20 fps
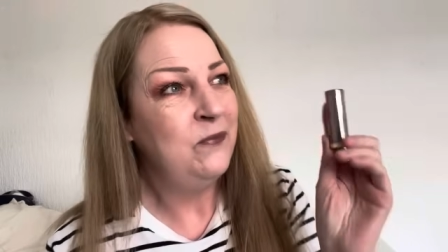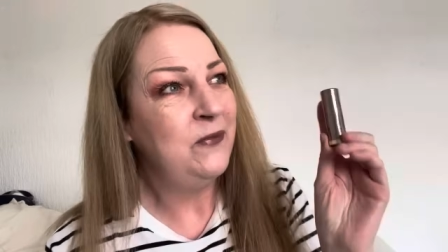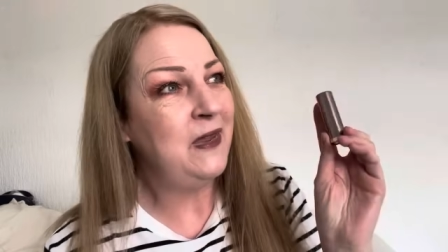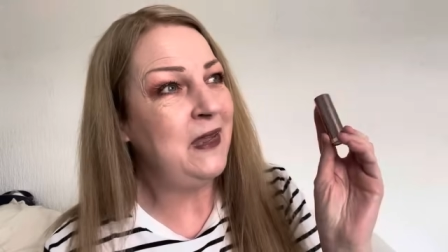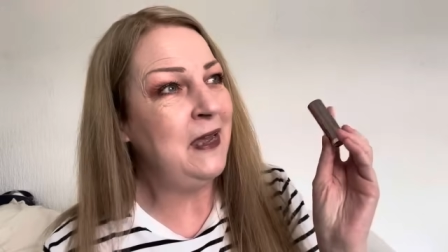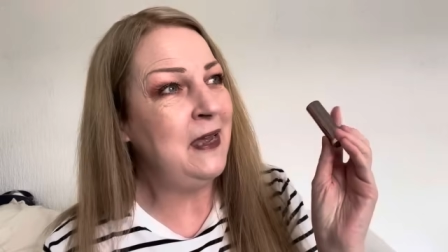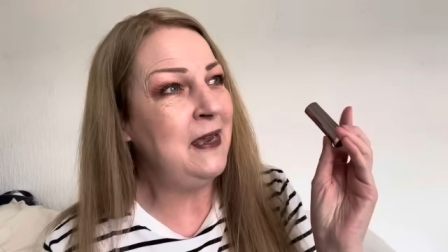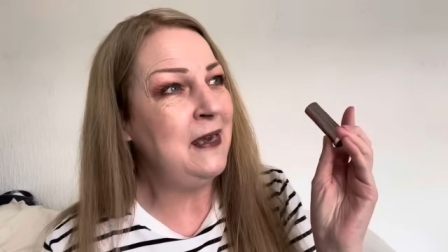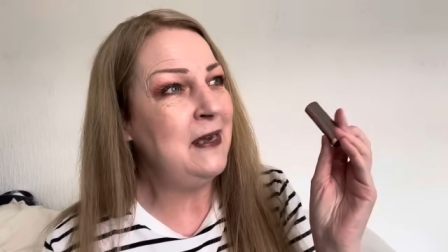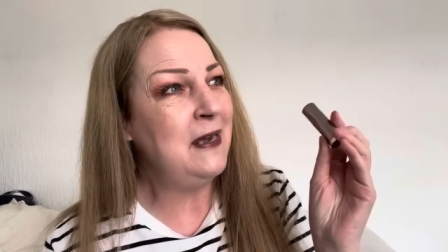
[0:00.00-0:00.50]

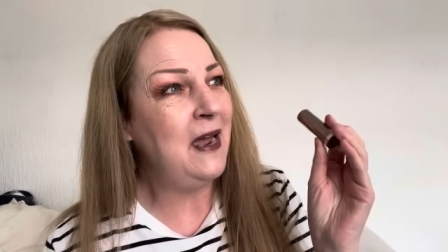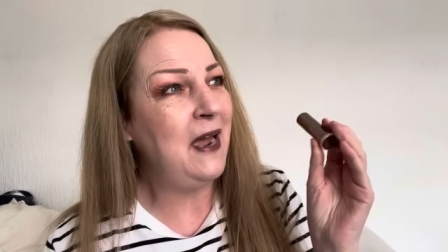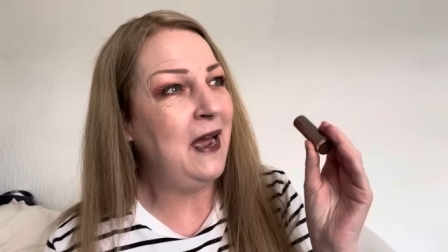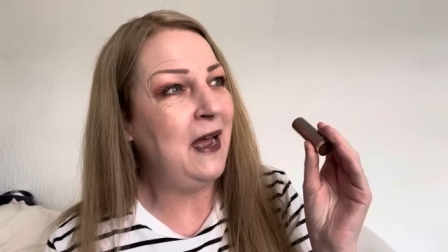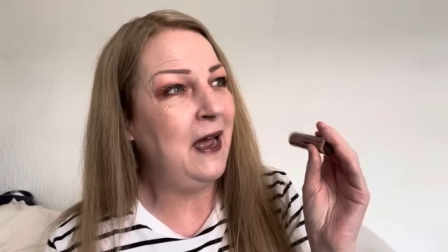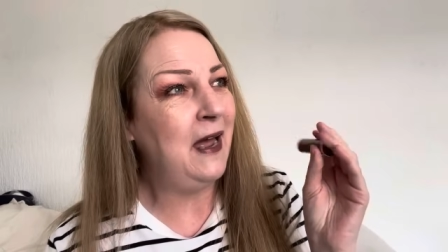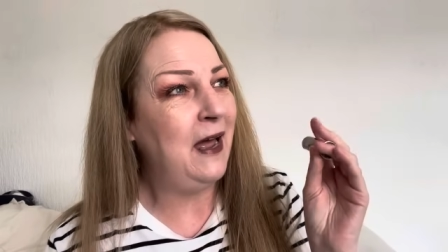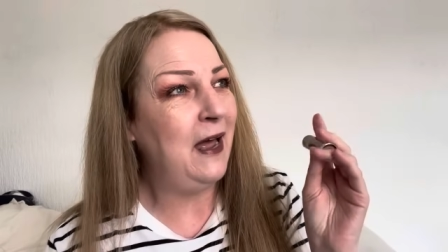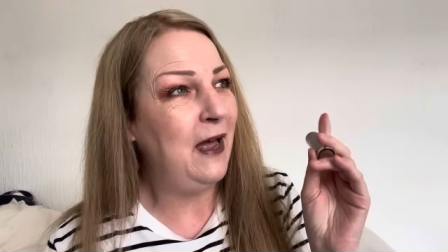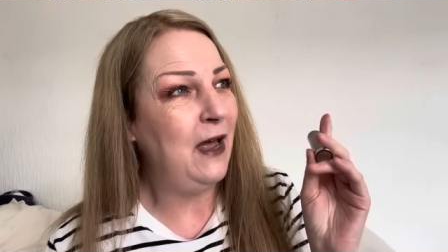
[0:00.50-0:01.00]
in
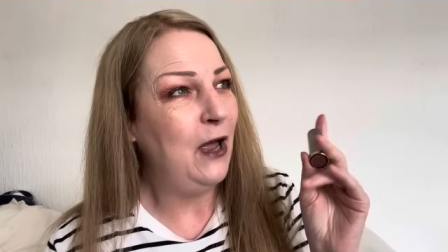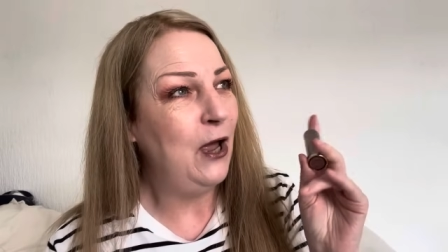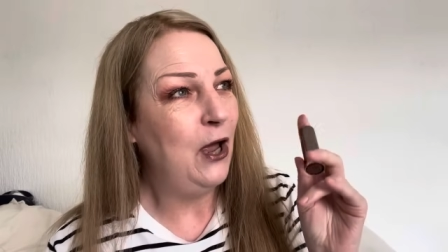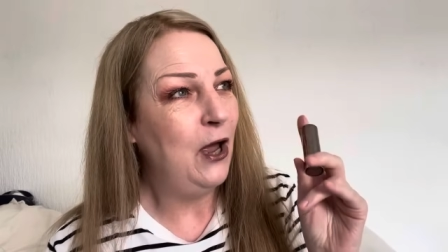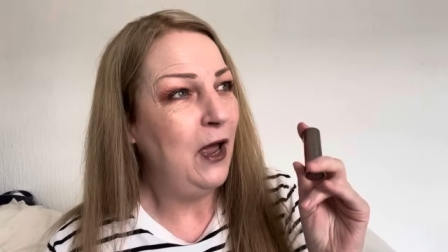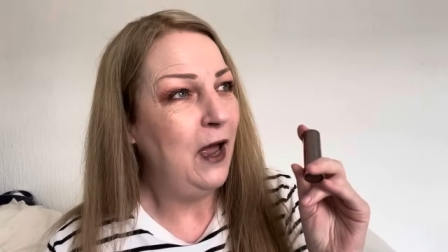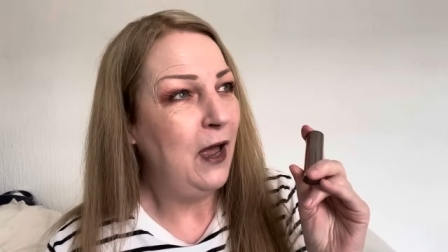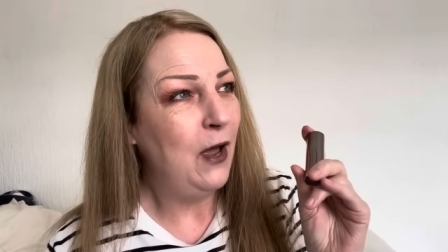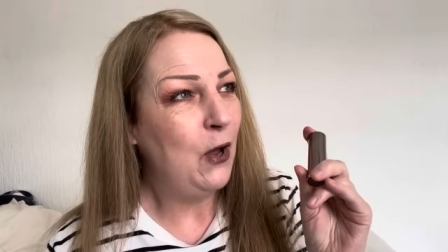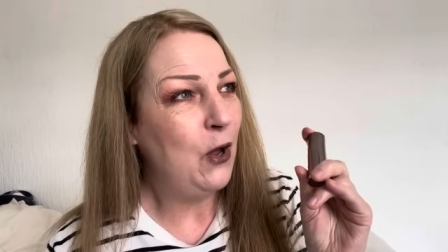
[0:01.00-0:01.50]
a
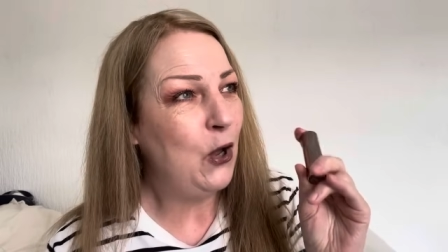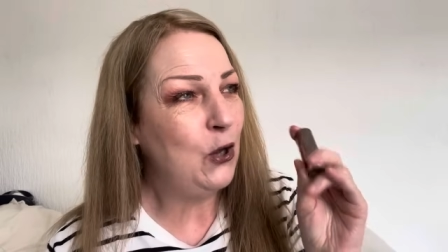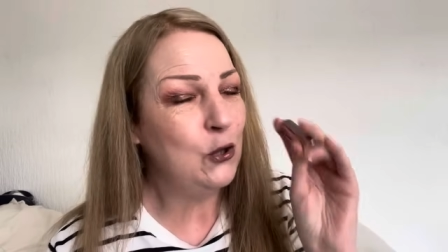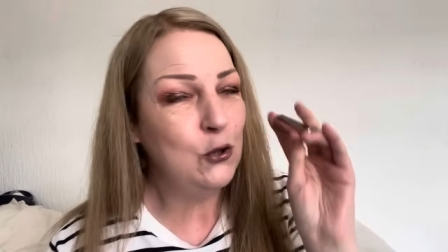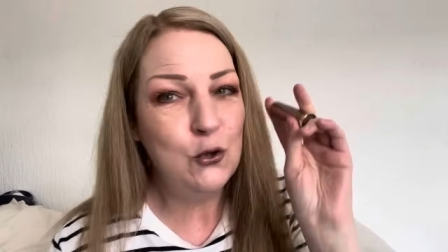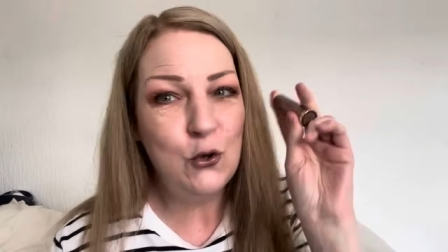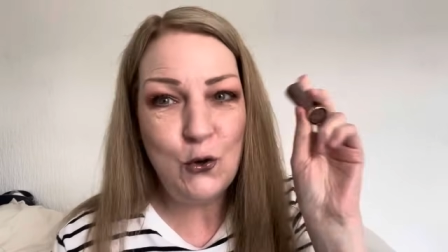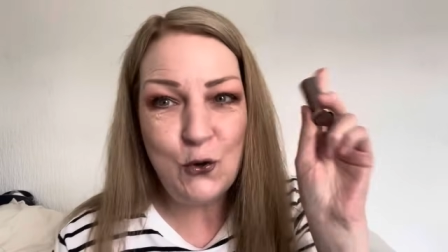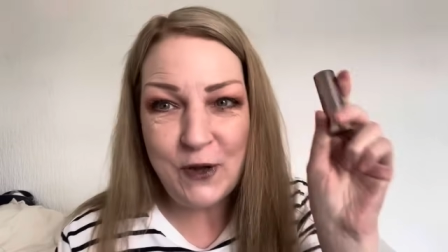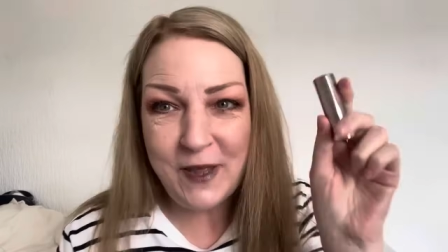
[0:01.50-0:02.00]

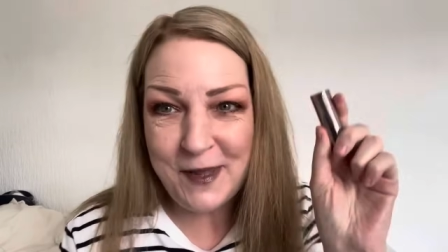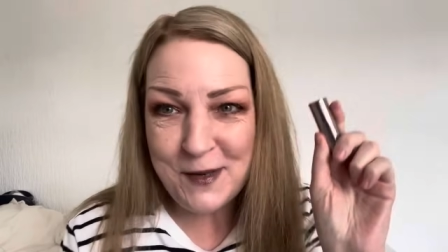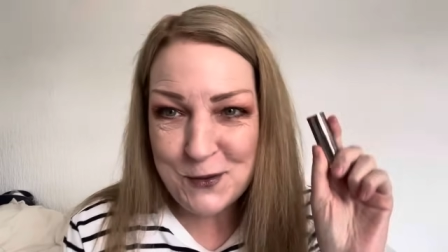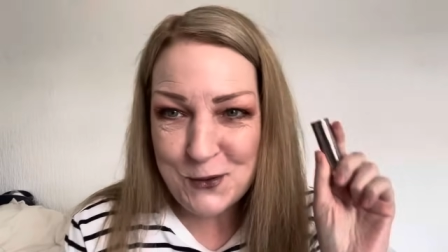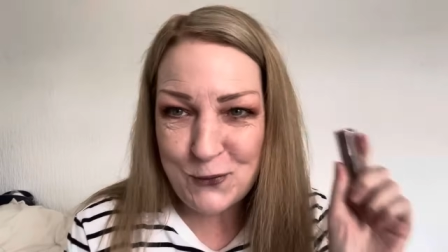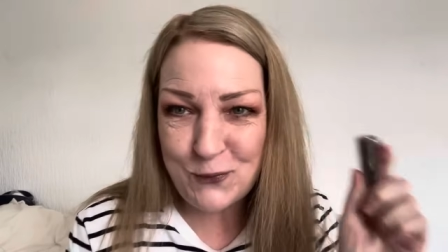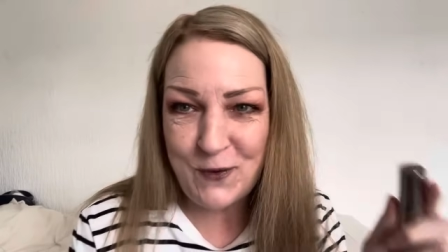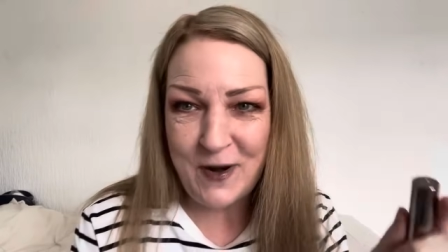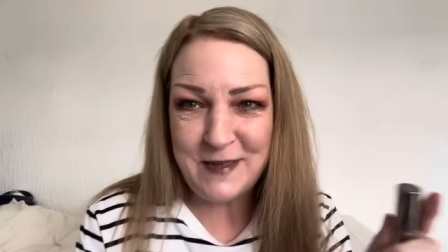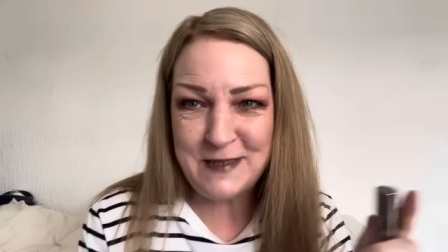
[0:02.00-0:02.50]
look
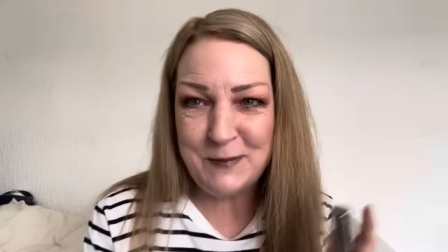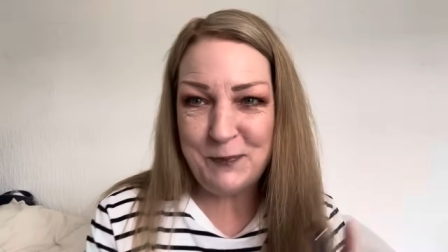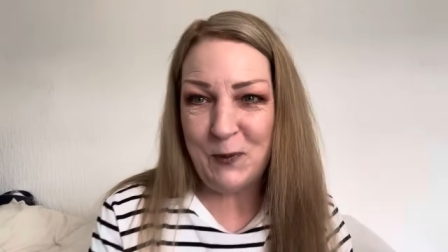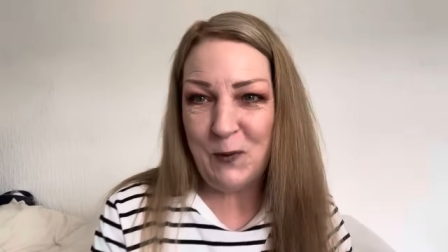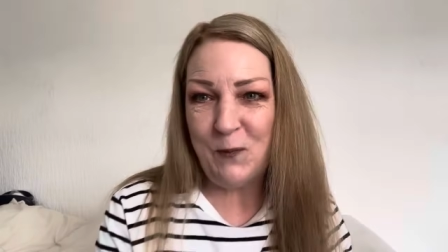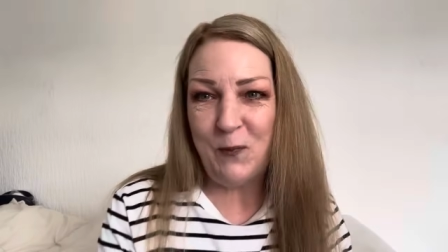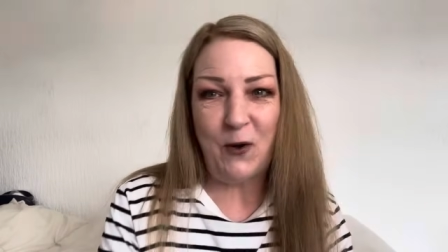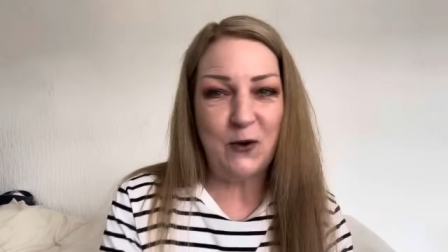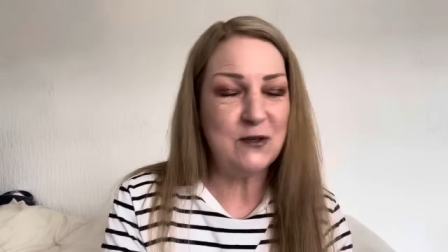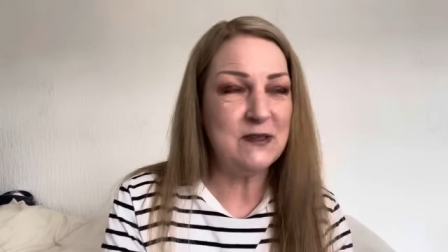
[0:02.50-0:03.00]
incredible
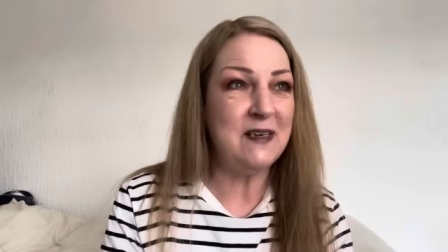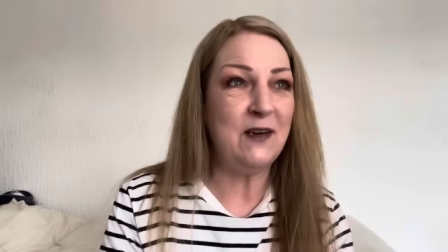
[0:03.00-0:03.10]
box.